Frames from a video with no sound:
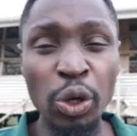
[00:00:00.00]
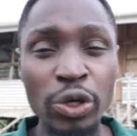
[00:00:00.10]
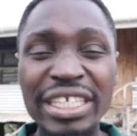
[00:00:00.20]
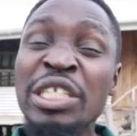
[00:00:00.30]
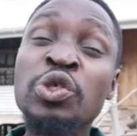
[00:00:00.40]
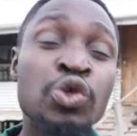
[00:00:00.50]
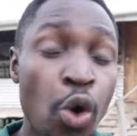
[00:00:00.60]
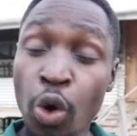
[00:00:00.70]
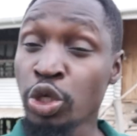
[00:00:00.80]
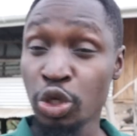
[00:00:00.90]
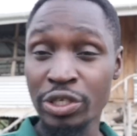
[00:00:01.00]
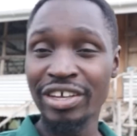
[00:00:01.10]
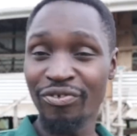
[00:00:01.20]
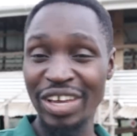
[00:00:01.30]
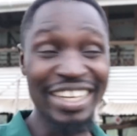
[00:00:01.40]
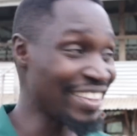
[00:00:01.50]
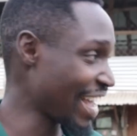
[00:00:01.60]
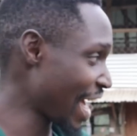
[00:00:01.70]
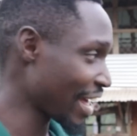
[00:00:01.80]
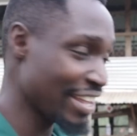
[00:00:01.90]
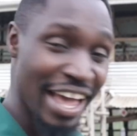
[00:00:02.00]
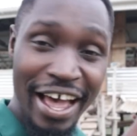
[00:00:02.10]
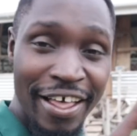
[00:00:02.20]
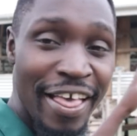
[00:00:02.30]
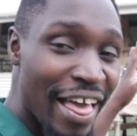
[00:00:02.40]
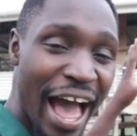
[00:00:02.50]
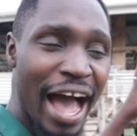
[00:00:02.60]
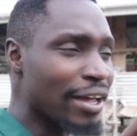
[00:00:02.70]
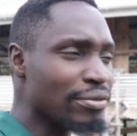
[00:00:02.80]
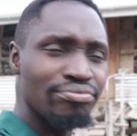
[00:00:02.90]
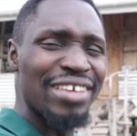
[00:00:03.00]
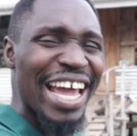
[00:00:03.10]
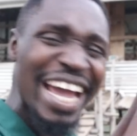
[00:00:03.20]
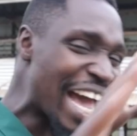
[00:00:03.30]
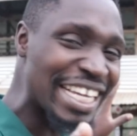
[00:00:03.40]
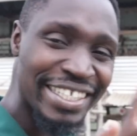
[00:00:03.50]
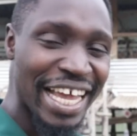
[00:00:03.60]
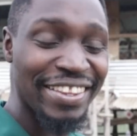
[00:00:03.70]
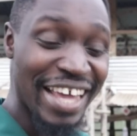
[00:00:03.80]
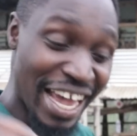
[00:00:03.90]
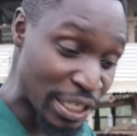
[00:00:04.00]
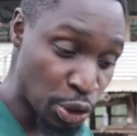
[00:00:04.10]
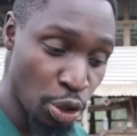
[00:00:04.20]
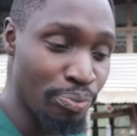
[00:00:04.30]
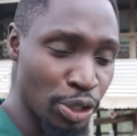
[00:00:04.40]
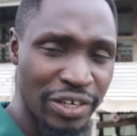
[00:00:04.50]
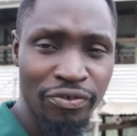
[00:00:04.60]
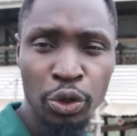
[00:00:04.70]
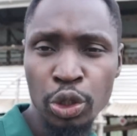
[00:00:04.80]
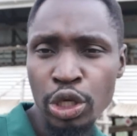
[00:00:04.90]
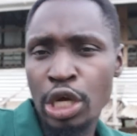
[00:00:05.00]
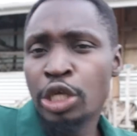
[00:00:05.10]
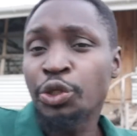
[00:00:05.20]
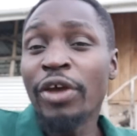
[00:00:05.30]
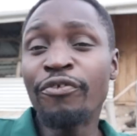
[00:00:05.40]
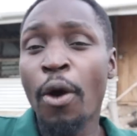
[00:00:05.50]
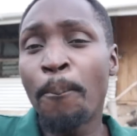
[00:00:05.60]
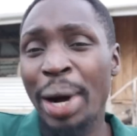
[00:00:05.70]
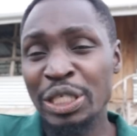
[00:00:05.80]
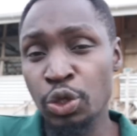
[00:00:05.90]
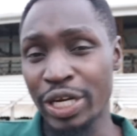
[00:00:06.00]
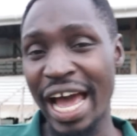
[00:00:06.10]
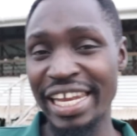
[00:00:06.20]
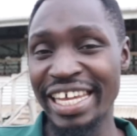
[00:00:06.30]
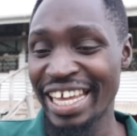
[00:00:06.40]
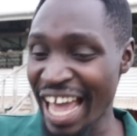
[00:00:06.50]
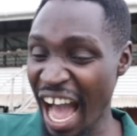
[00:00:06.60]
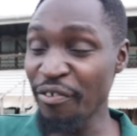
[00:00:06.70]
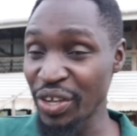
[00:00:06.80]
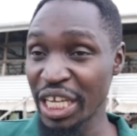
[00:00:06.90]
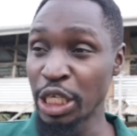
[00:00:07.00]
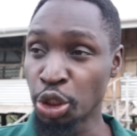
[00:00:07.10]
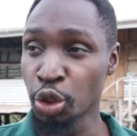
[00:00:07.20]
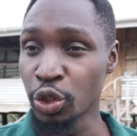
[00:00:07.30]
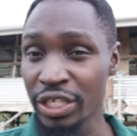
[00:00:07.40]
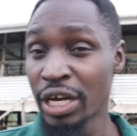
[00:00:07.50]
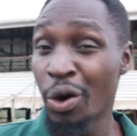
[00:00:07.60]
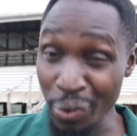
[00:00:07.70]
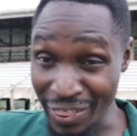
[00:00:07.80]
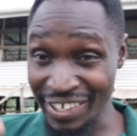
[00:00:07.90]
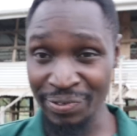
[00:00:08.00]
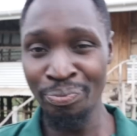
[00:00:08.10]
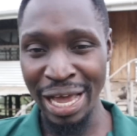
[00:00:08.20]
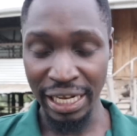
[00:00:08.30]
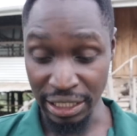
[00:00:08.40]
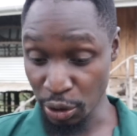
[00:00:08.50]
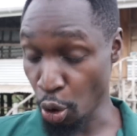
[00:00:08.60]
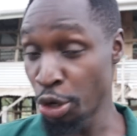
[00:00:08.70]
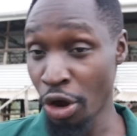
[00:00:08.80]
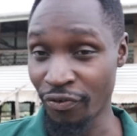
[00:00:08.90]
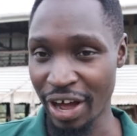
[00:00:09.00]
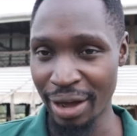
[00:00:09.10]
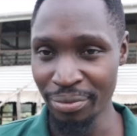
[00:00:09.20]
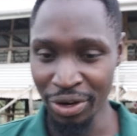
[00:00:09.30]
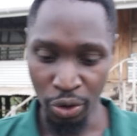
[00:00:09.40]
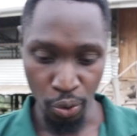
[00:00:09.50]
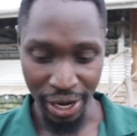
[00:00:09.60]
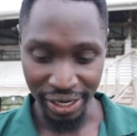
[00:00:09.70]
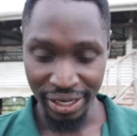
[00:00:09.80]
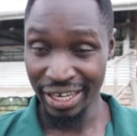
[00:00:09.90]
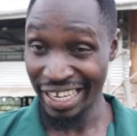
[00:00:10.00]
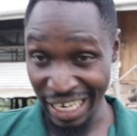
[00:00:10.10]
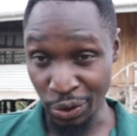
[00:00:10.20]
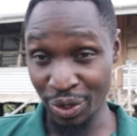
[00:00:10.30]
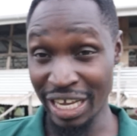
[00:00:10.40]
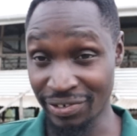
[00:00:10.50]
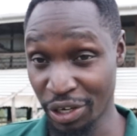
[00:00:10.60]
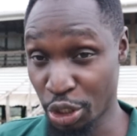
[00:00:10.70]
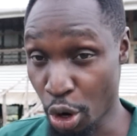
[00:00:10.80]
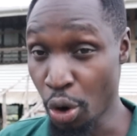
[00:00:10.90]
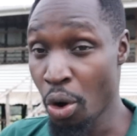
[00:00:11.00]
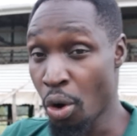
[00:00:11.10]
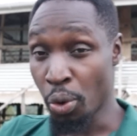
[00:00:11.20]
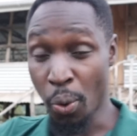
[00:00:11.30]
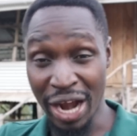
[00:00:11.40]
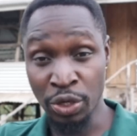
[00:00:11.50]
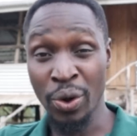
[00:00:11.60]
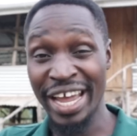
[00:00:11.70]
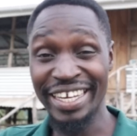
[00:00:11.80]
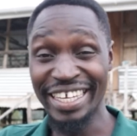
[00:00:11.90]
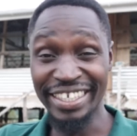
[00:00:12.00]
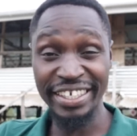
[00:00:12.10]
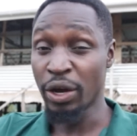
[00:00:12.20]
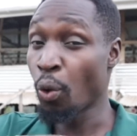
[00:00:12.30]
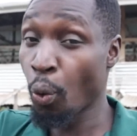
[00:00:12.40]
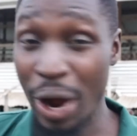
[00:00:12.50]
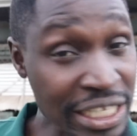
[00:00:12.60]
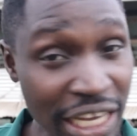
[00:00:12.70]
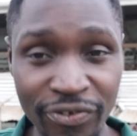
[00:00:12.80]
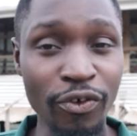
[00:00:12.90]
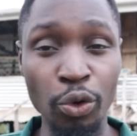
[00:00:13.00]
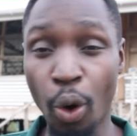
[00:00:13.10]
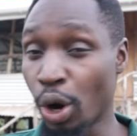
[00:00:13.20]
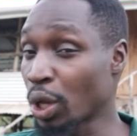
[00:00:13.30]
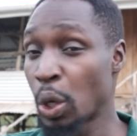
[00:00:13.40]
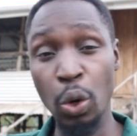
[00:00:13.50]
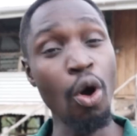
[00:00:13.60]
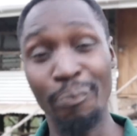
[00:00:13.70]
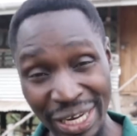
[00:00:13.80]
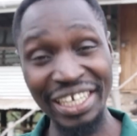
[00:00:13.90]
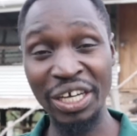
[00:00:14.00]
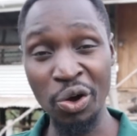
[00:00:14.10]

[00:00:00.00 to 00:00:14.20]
because it's so conducive in there, yeah? The air inside there is so beautiful. So if you're personally having issues with smells on your farm, well, in today's video, we want to end it once and for all, completely